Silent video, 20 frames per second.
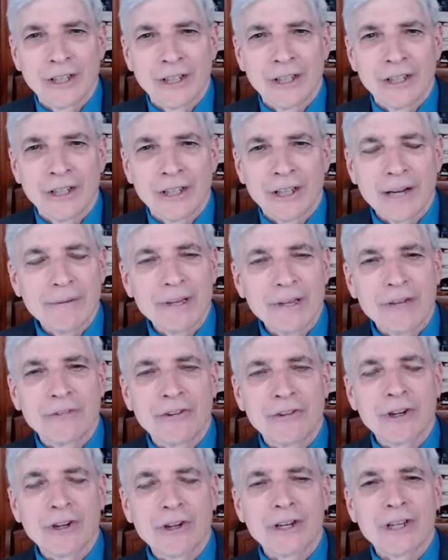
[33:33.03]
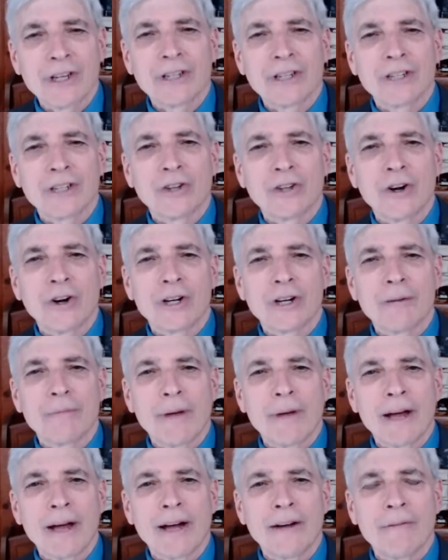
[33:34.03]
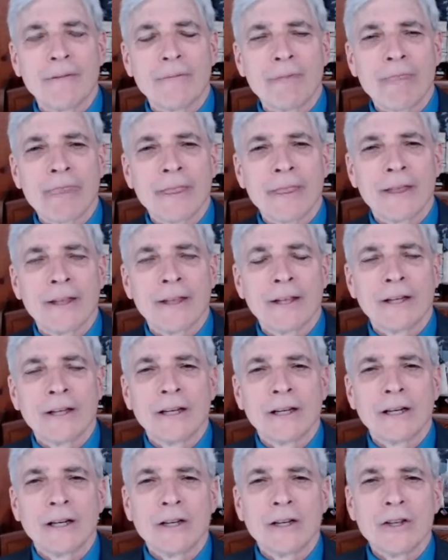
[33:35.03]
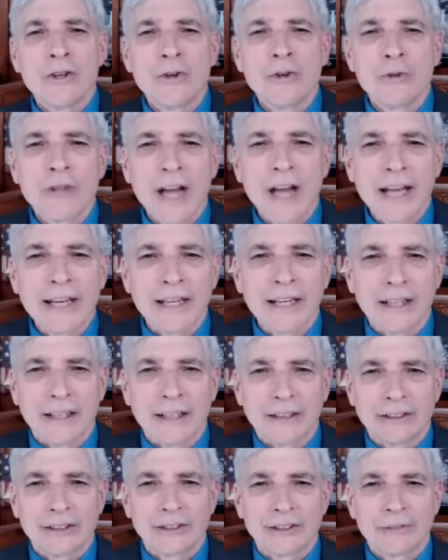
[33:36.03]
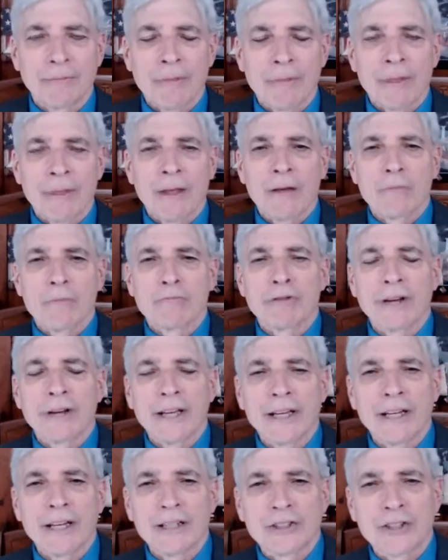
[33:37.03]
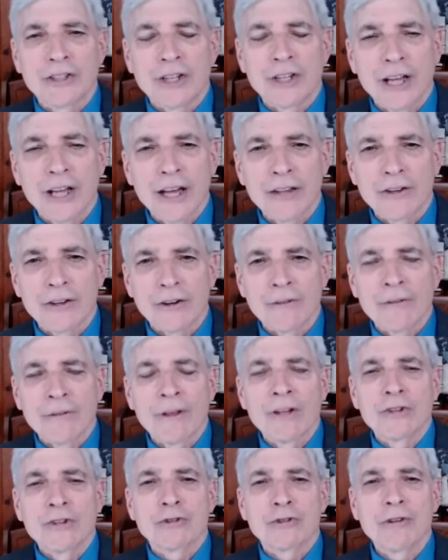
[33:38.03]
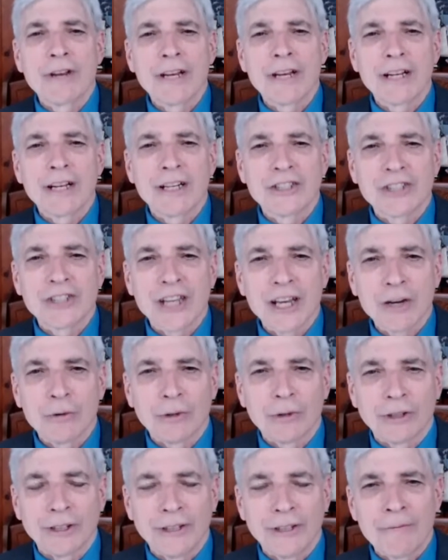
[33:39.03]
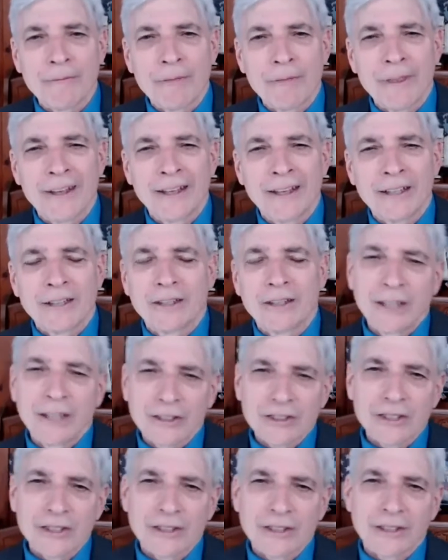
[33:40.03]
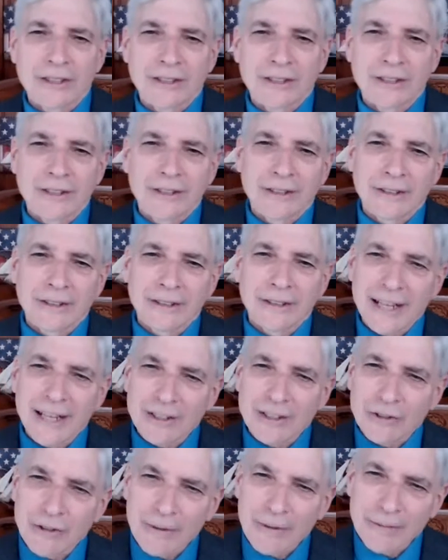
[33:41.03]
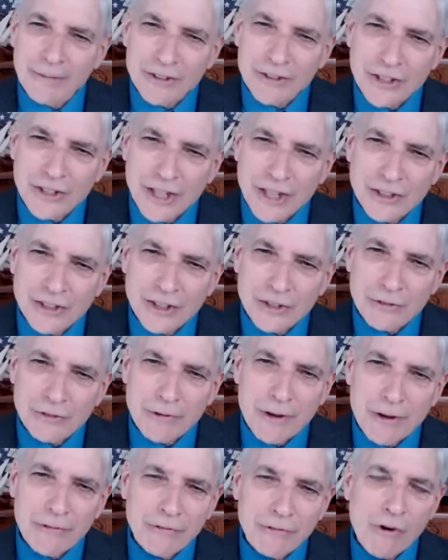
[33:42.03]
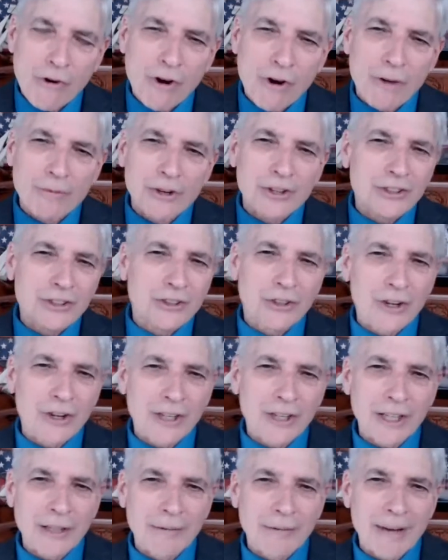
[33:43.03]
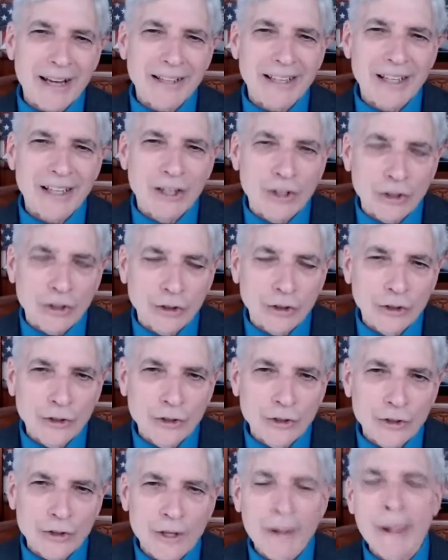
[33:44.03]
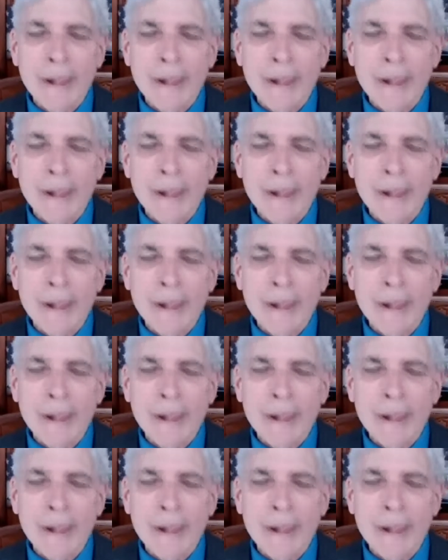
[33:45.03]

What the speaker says: I mean, if you're going to talk about uniting us, bringing us together, treating us equally, doesn't that criminal justice reform you're talking about include